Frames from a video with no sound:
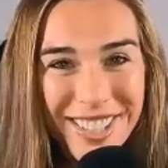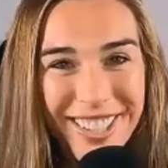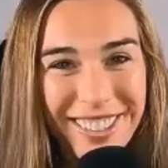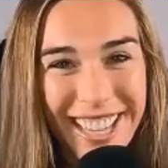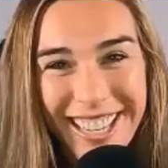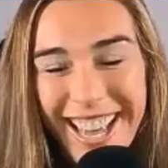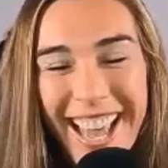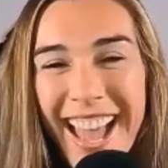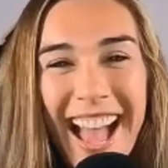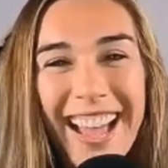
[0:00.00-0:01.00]
like
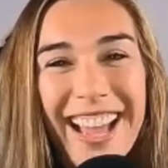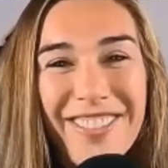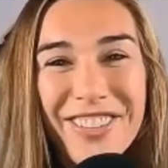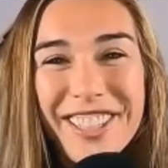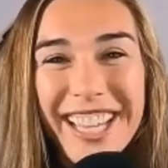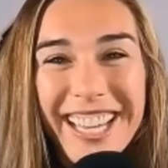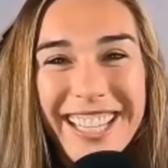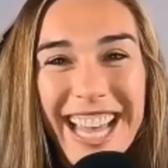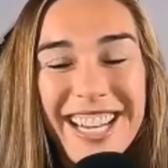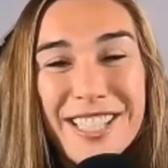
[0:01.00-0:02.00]
I feel
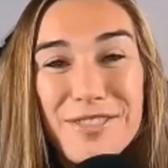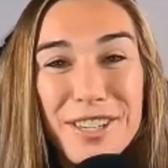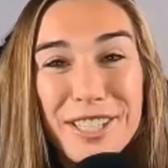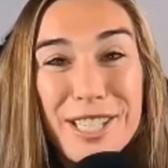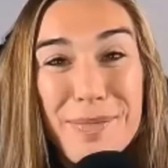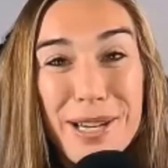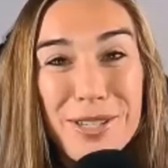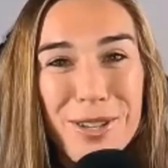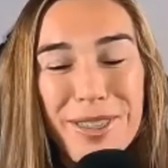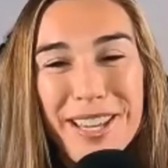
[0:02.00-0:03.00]
like that is a very
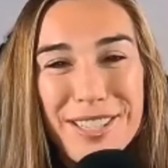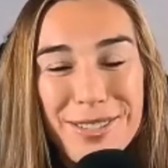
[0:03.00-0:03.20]
special thing.